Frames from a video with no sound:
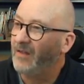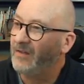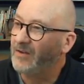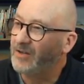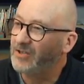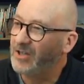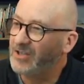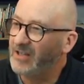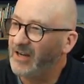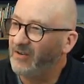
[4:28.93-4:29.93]
You can
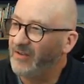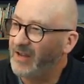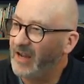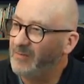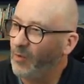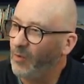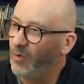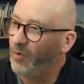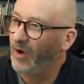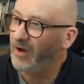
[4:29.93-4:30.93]
just see here on the gable
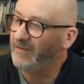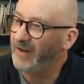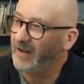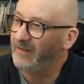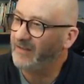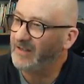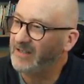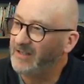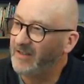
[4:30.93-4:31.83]
wall over here, this is